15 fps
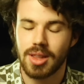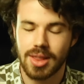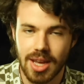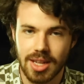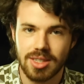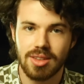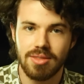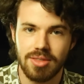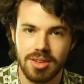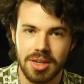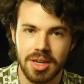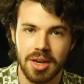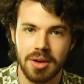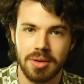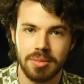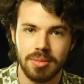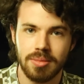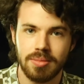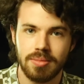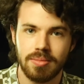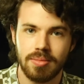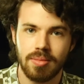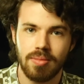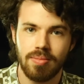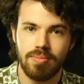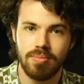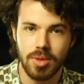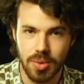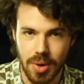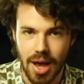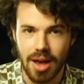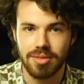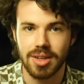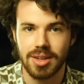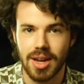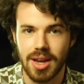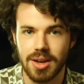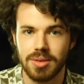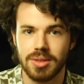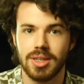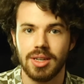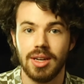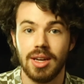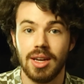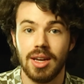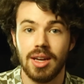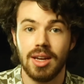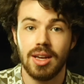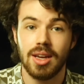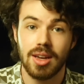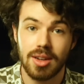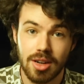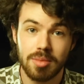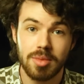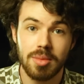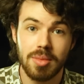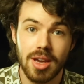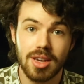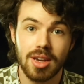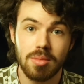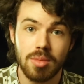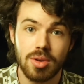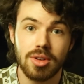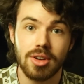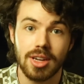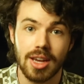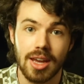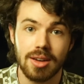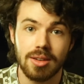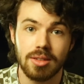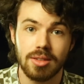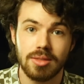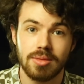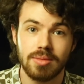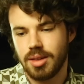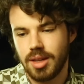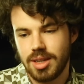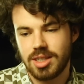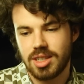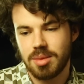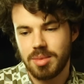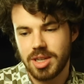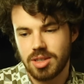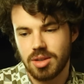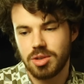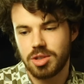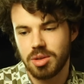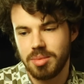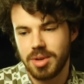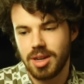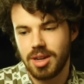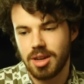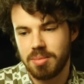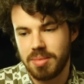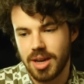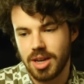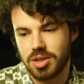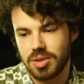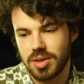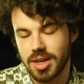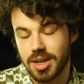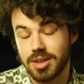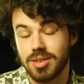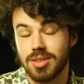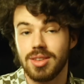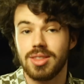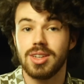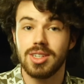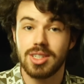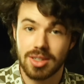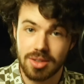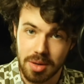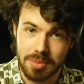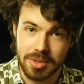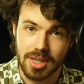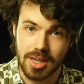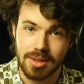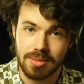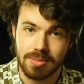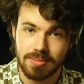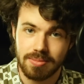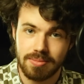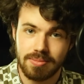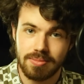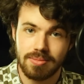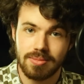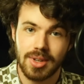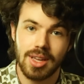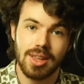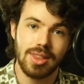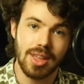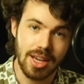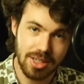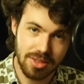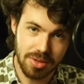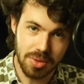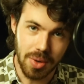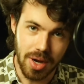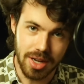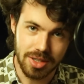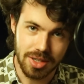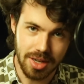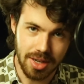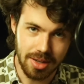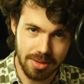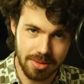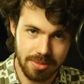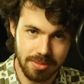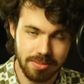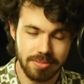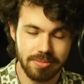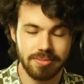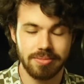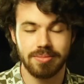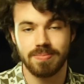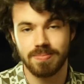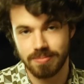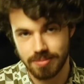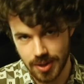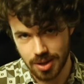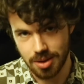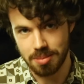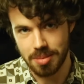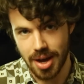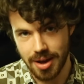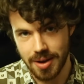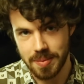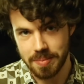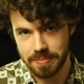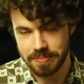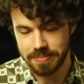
That's the video. You have it now. And I'll be making more again. Links to my social media and Patreon are in the description. Thanks for watching. Goodbye.